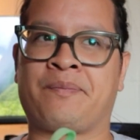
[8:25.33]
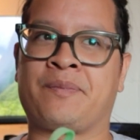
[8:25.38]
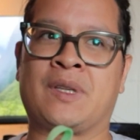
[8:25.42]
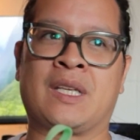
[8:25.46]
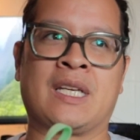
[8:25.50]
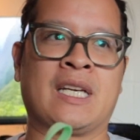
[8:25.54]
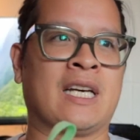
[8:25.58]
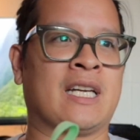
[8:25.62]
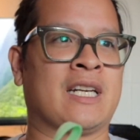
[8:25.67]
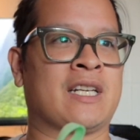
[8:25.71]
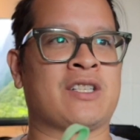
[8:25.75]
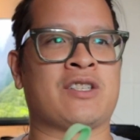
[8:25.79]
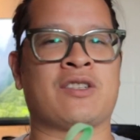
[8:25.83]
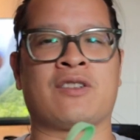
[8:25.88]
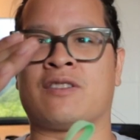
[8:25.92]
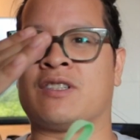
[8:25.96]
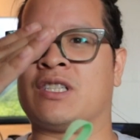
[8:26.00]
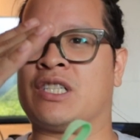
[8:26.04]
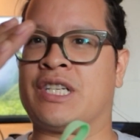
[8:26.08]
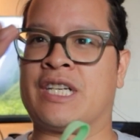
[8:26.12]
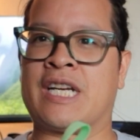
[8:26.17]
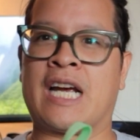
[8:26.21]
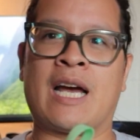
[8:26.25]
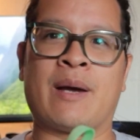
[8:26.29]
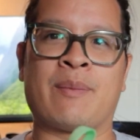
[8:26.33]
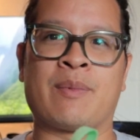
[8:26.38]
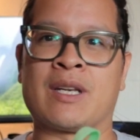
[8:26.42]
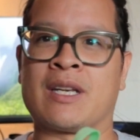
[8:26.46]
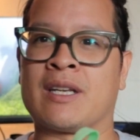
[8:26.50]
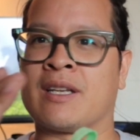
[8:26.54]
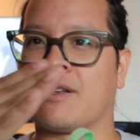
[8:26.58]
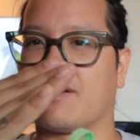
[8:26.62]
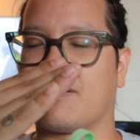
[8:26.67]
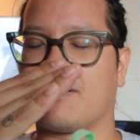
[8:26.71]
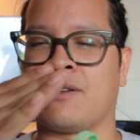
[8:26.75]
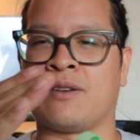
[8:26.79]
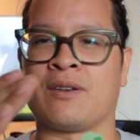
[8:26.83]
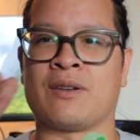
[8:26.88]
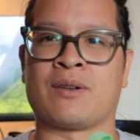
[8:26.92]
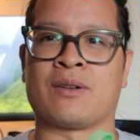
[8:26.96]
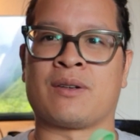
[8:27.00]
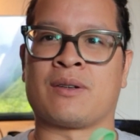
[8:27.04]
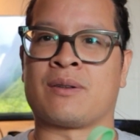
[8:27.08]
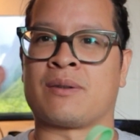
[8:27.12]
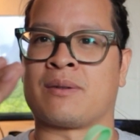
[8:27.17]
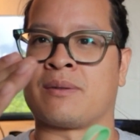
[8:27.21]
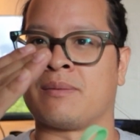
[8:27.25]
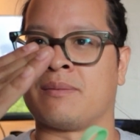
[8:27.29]
kind of just jab it into
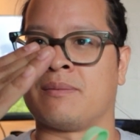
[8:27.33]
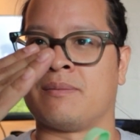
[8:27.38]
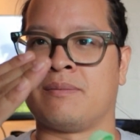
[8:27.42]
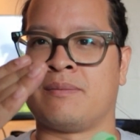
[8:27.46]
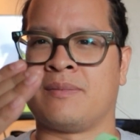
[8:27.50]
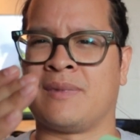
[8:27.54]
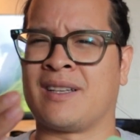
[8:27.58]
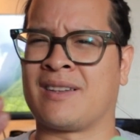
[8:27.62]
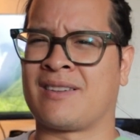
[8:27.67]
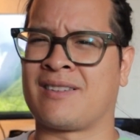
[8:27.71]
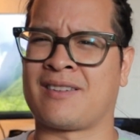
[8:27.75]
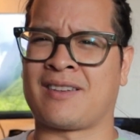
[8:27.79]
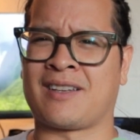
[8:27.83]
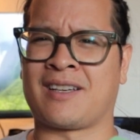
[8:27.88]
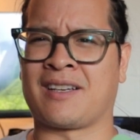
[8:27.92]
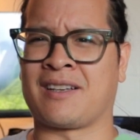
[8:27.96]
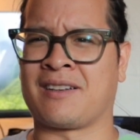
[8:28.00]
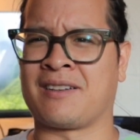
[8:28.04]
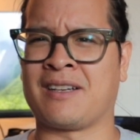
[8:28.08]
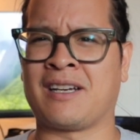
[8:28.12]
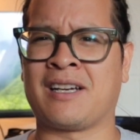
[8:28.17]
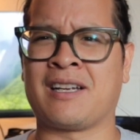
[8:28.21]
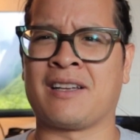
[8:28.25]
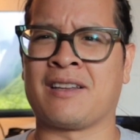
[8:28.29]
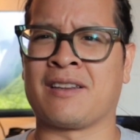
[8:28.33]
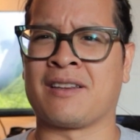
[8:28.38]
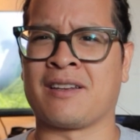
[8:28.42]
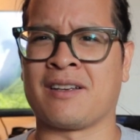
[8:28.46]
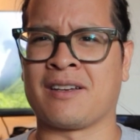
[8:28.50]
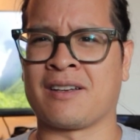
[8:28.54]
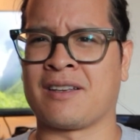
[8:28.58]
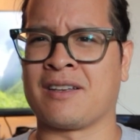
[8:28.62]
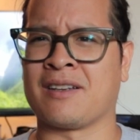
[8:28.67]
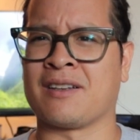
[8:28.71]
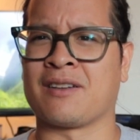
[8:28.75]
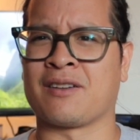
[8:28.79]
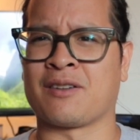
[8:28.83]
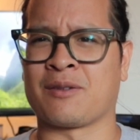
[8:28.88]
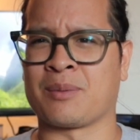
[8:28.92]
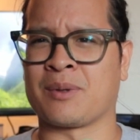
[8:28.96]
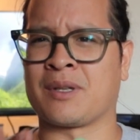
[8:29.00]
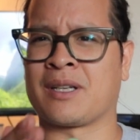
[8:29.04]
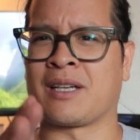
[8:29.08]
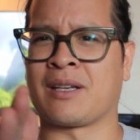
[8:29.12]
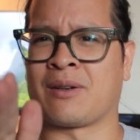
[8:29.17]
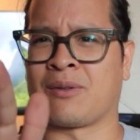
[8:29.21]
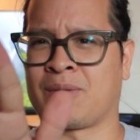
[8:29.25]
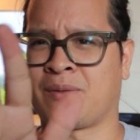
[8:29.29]
your, it's like not in the Achilles, but
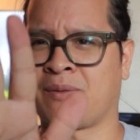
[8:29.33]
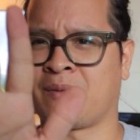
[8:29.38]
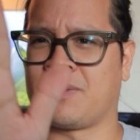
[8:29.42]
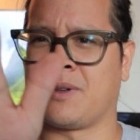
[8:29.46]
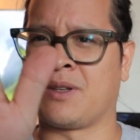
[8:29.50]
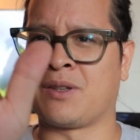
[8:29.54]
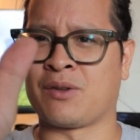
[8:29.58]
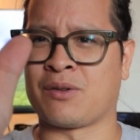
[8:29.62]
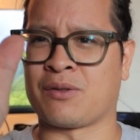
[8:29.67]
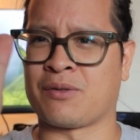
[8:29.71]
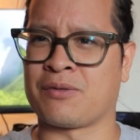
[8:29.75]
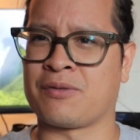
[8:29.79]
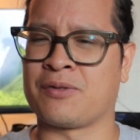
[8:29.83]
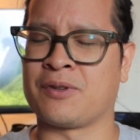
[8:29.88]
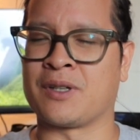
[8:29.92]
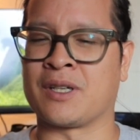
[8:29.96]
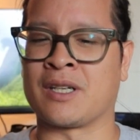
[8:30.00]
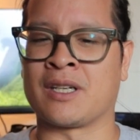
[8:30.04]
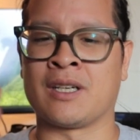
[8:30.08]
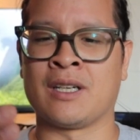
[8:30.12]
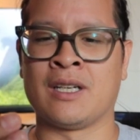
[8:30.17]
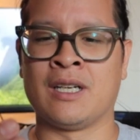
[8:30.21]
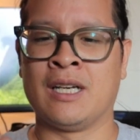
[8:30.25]
like in your foot.